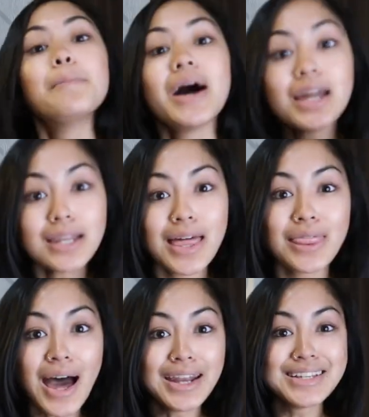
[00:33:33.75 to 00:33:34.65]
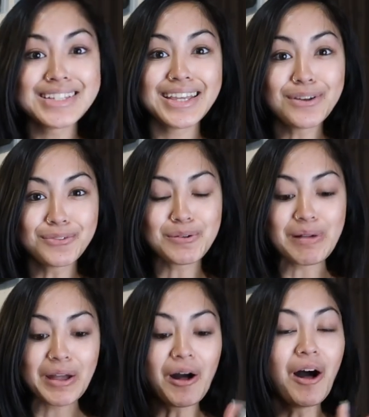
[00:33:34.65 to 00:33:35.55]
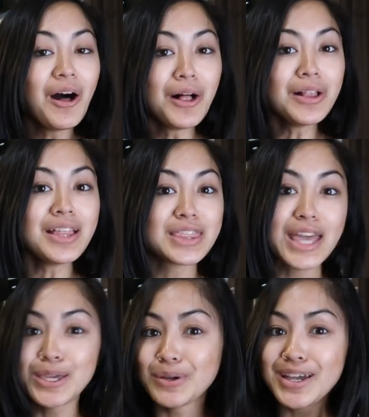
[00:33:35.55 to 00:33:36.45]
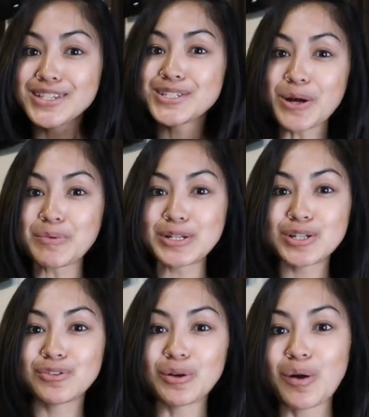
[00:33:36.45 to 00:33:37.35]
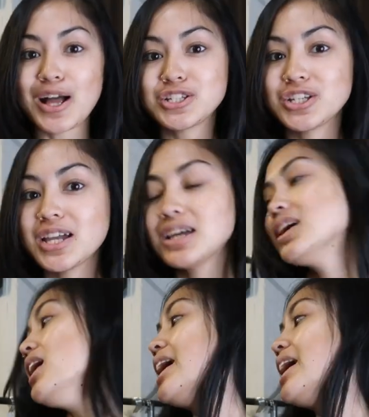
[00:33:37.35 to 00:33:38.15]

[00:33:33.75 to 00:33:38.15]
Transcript: But that is it for my haul. Thank you guys so much for watching.